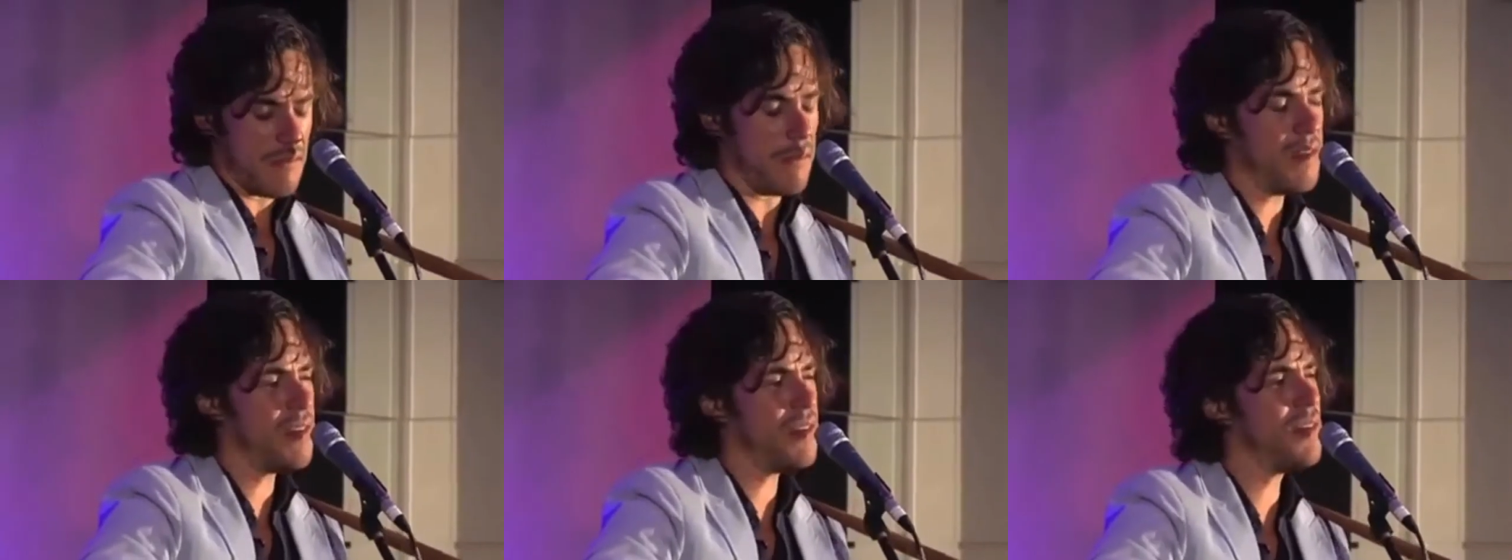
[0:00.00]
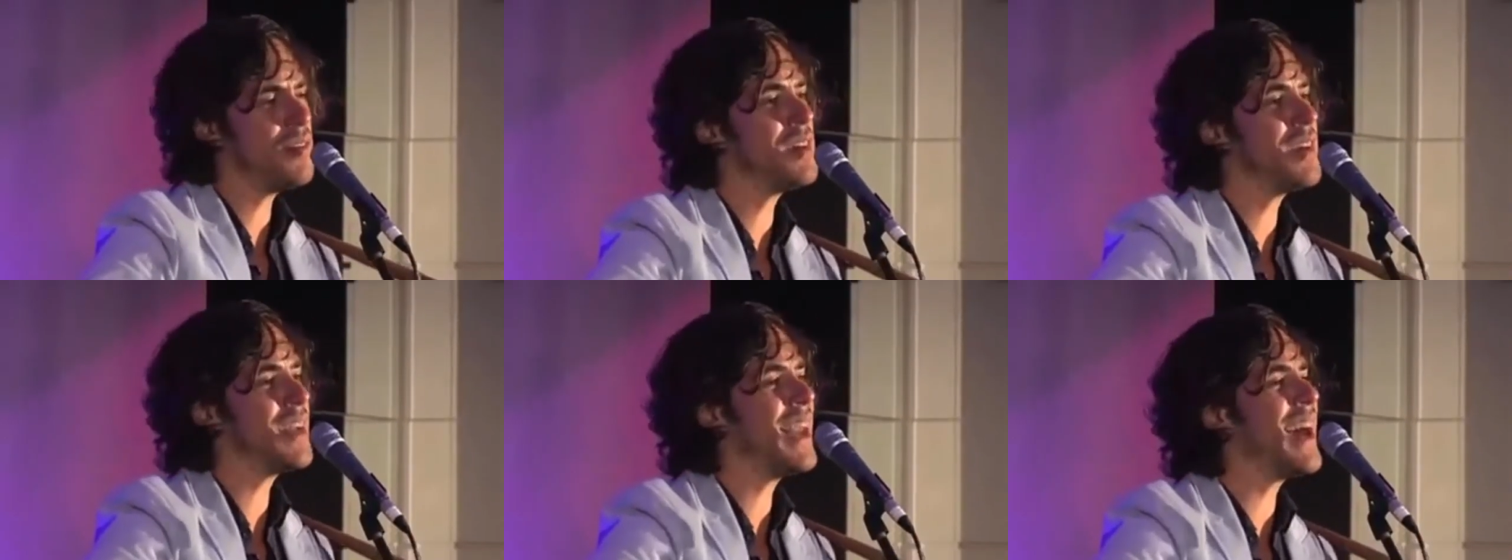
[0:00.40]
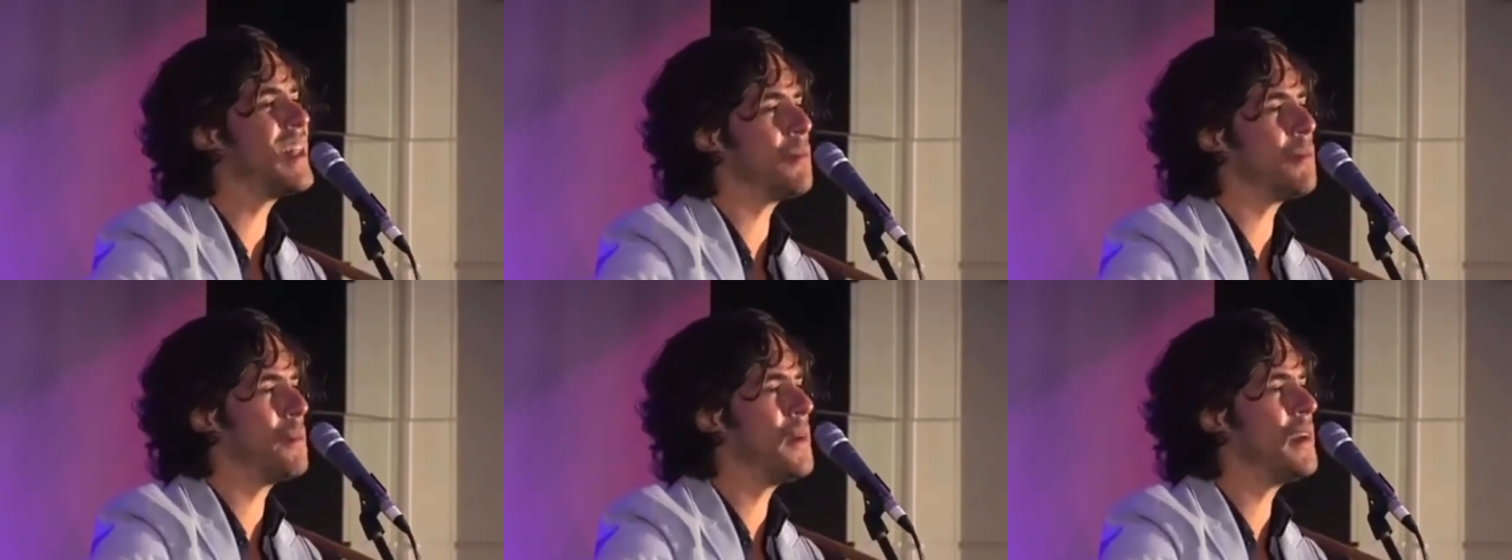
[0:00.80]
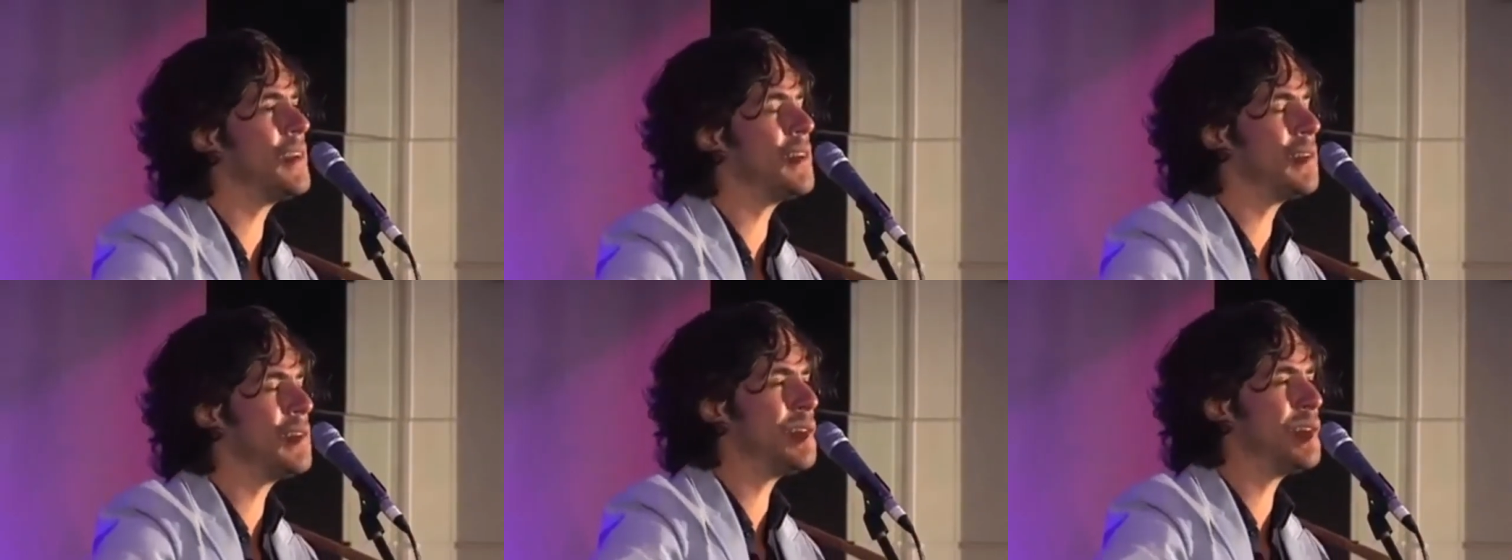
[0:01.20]
Men of the cloth
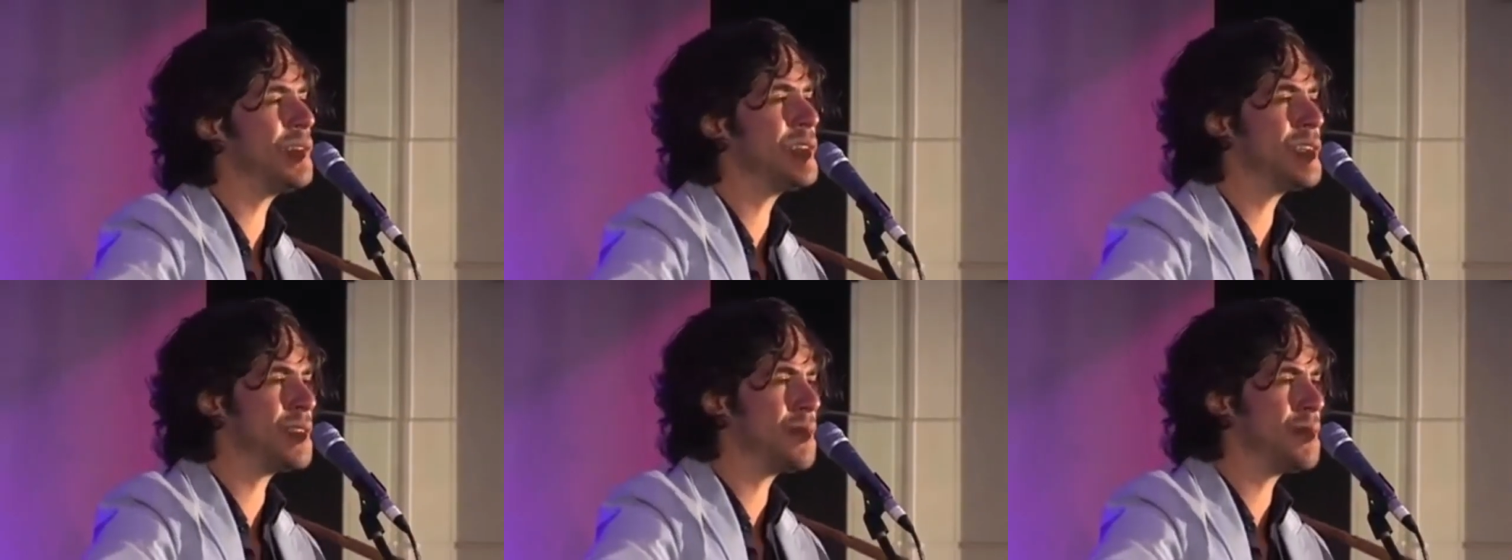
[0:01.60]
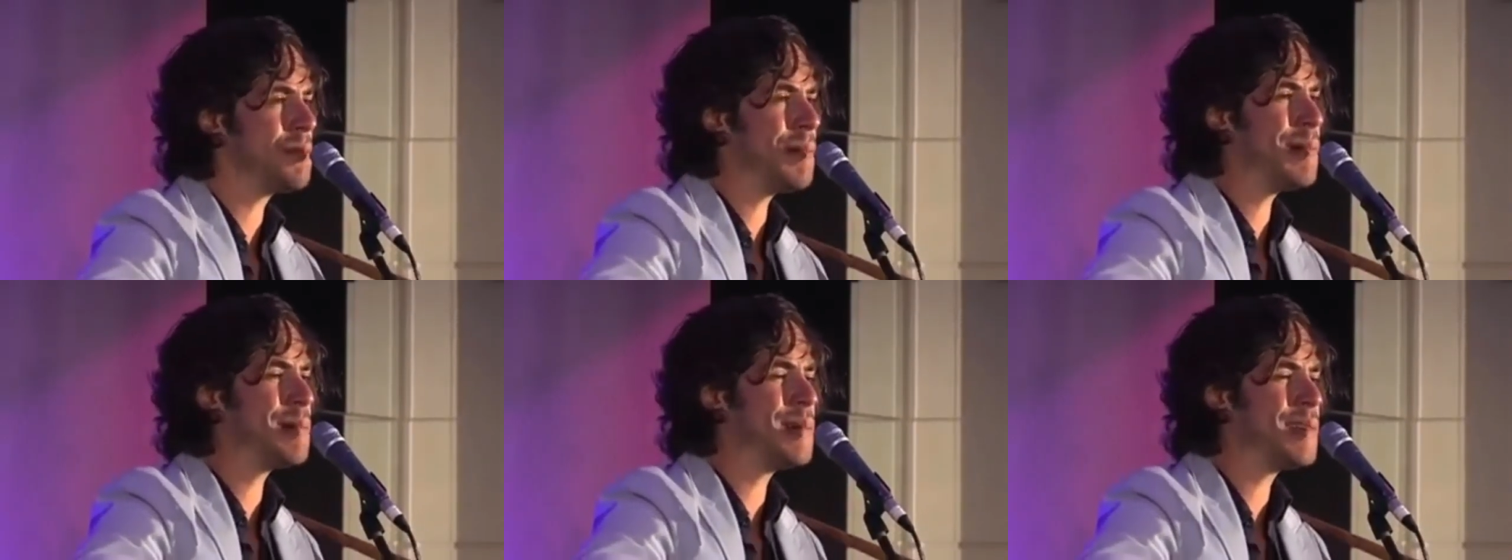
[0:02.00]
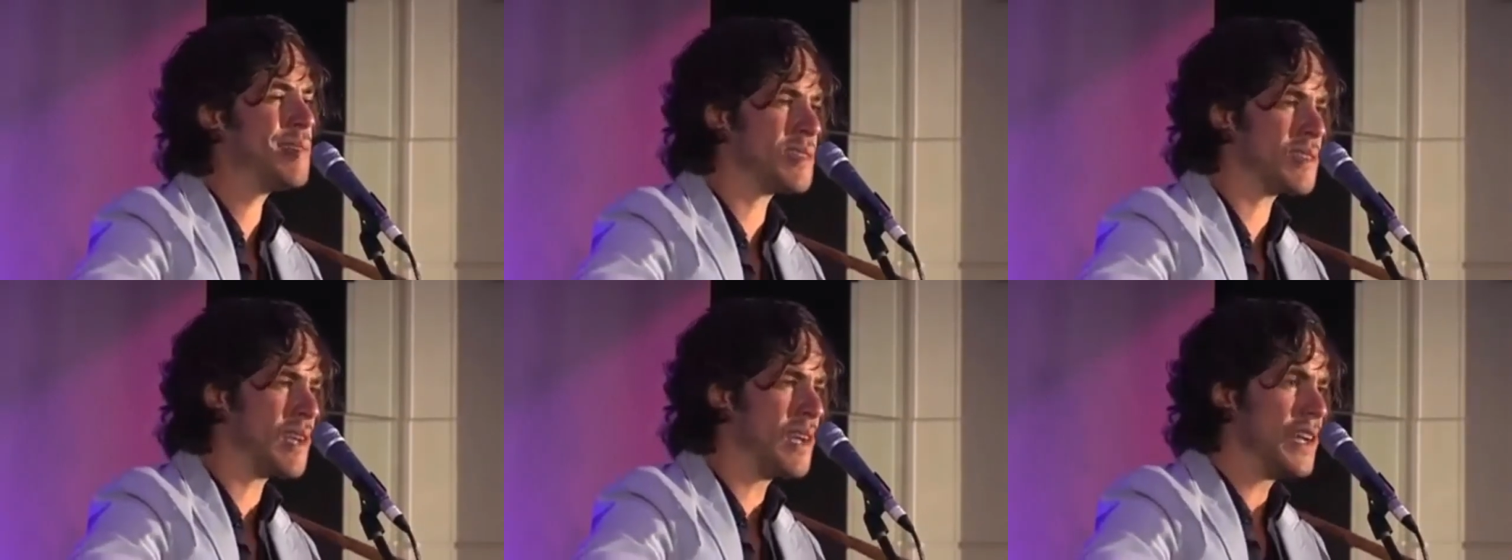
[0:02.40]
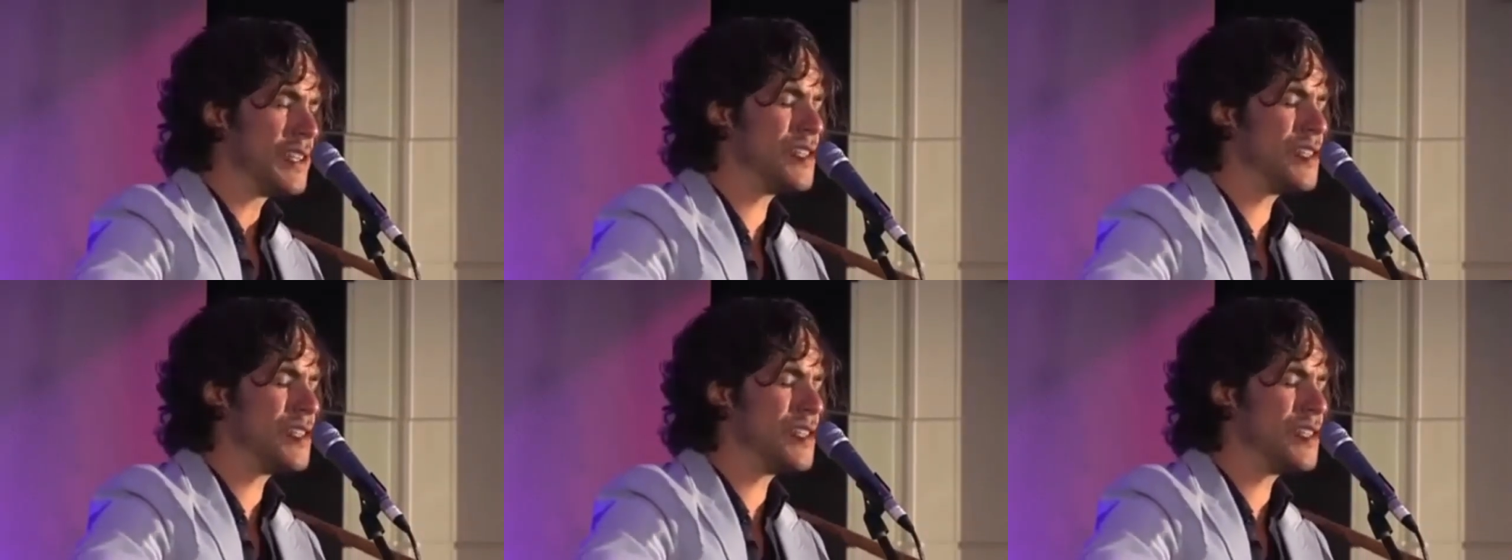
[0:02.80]
painters and poets